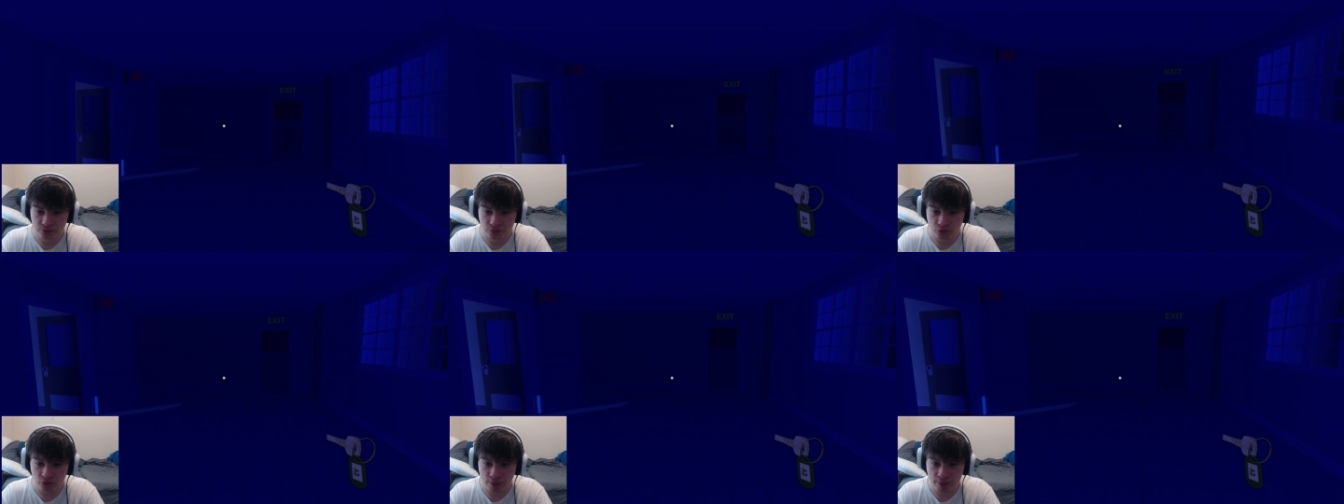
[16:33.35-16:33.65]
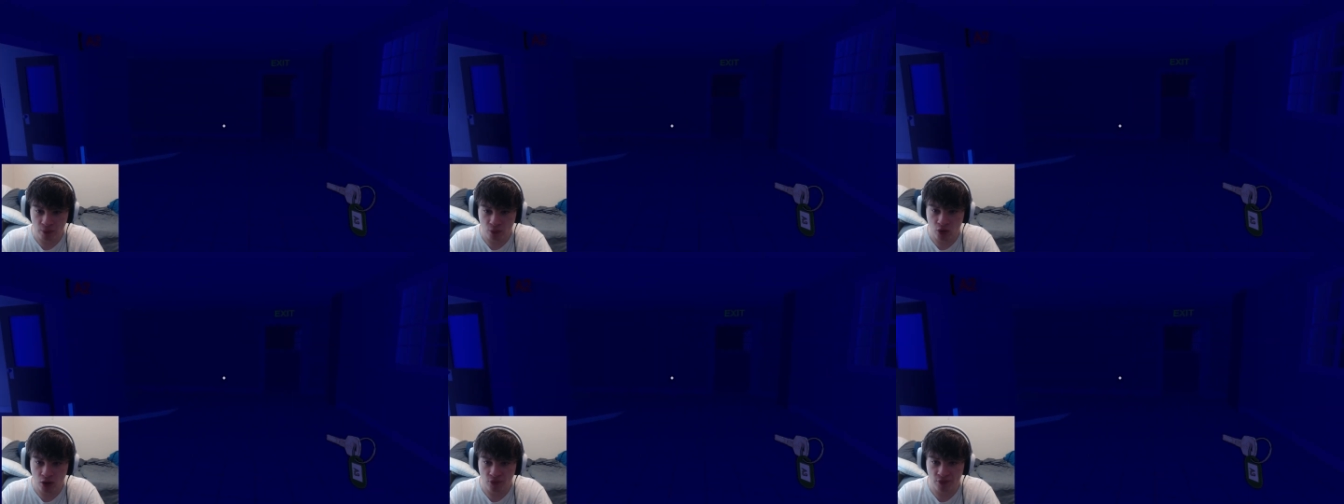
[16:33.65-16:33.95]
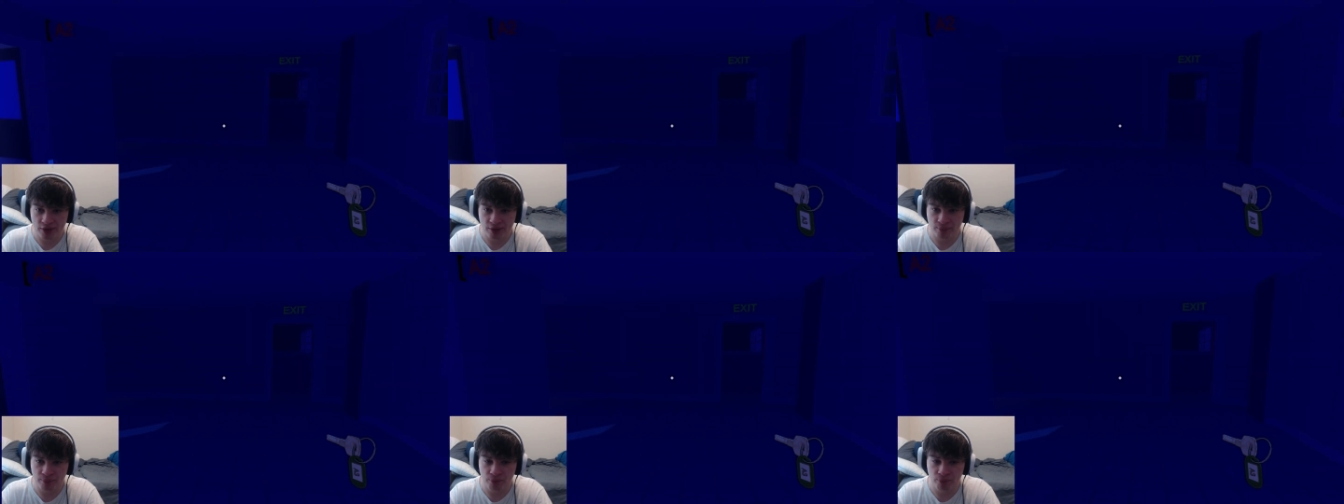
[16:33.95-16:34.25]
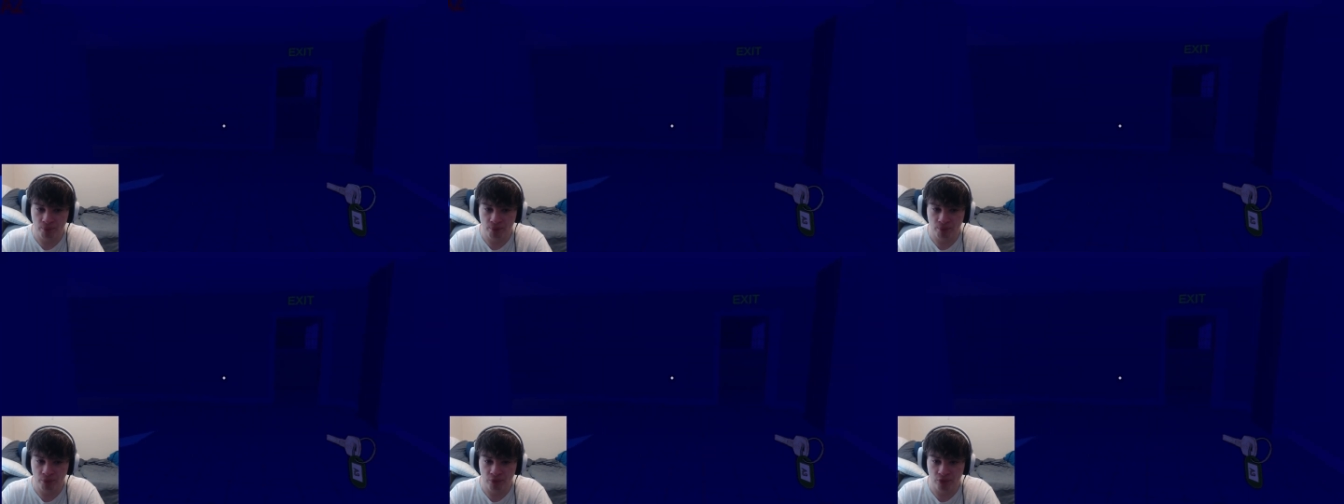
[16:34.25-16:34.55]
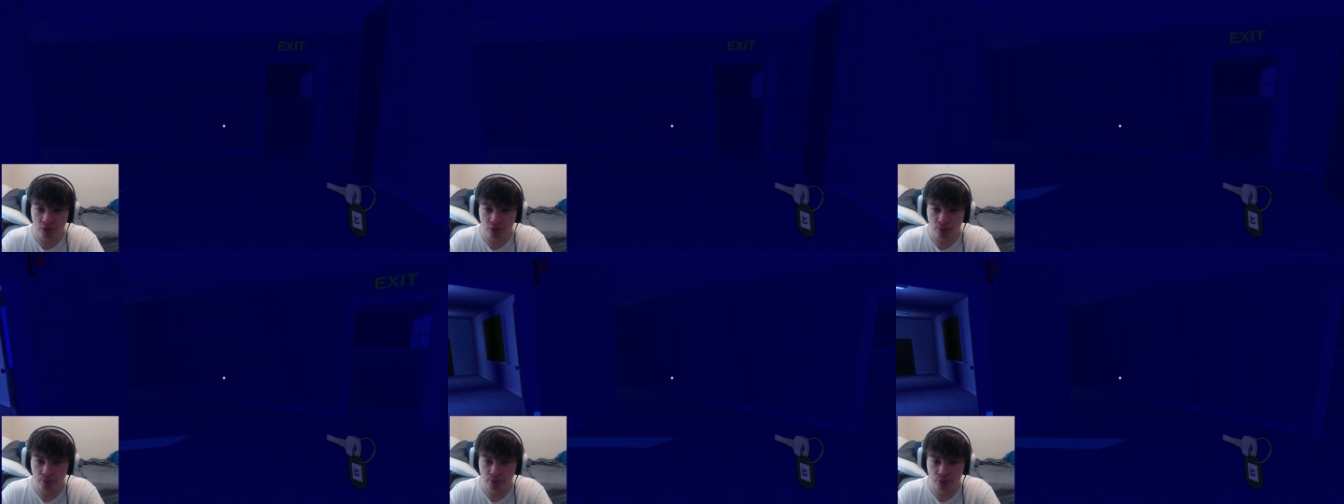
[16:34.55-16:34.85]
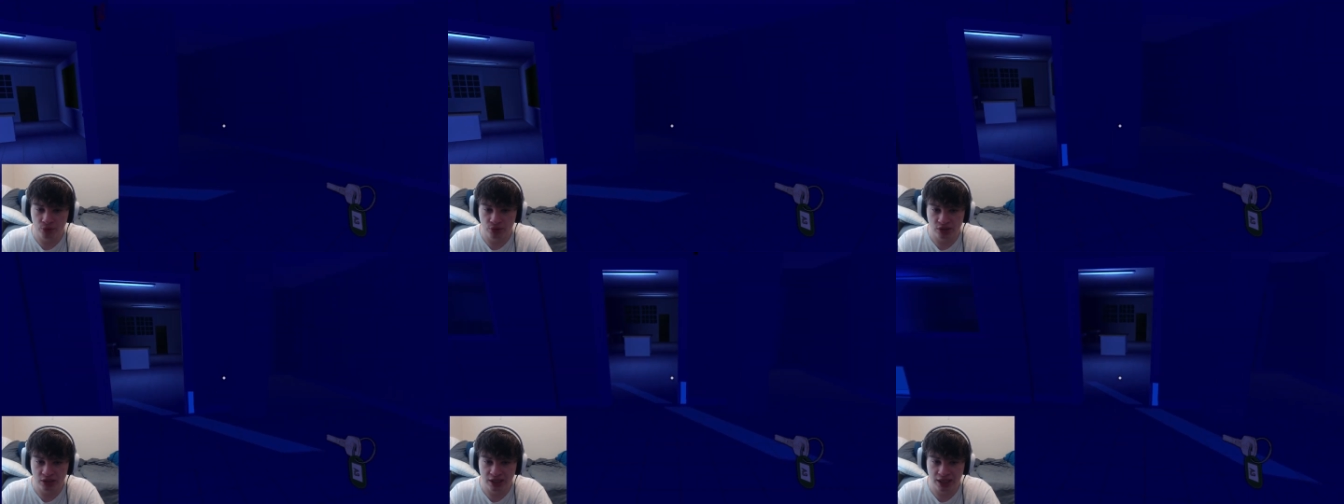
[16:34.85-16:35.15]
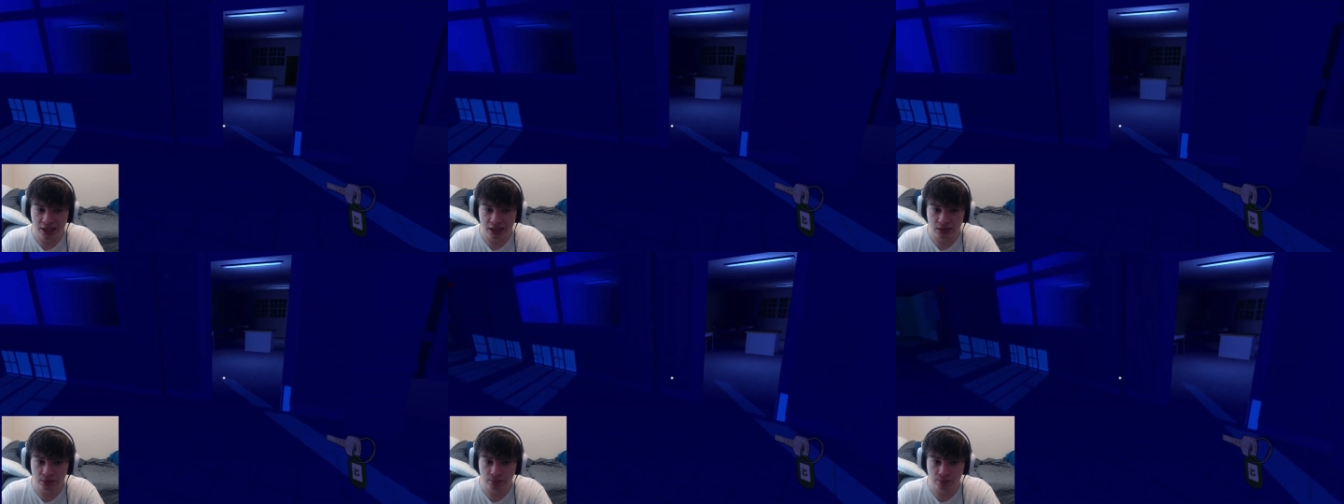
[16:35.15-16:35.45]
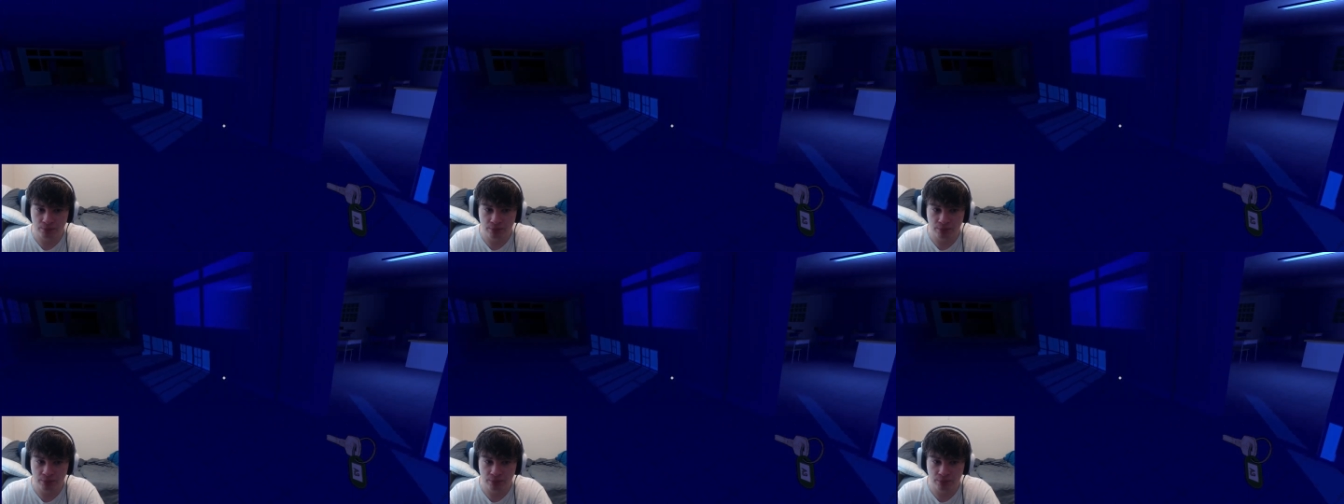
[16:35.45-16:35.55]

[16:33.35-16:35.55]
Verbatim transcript: Why am I walking like a little pussy ass